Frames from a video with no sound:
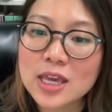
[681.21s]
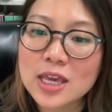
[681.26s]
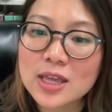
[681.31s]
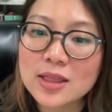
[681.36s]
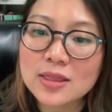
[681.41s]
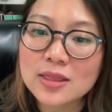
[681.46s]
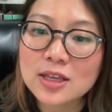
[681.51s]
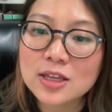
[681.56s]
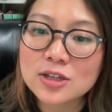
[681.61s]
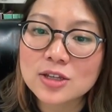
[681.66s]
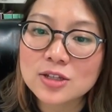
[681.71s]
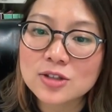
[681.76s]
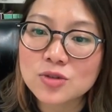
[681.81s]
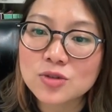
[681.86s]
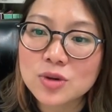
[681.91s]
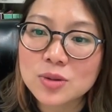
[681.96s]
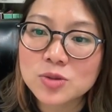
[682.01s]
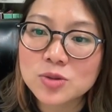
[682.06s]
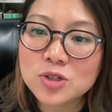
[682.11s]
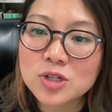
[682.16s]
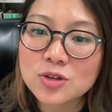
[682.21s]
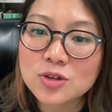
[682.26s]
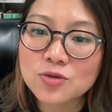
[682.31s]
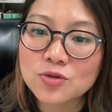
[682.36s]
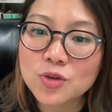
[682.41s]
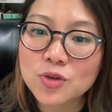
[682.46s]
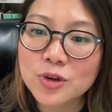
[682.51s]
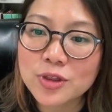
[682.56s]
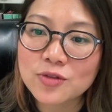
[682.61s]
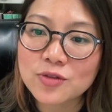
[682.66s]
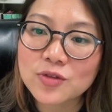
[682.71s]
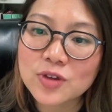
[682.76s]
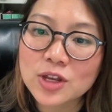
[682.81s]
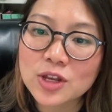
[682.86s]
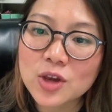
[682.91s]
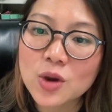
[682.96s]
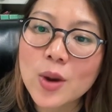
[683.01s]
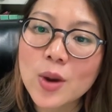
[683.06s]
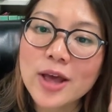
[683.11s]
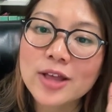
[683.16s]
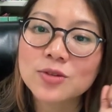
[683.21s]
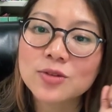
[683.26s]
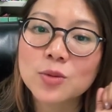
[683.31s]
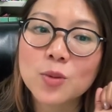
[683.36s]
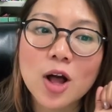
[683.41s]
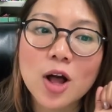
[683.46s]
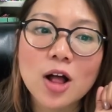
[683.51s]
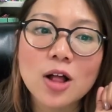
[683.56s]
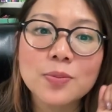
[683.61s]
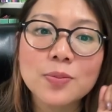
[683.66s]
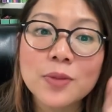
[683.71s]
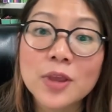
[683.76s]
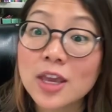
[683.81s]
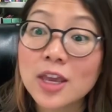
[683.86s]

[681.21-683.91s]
in the description for the video as well,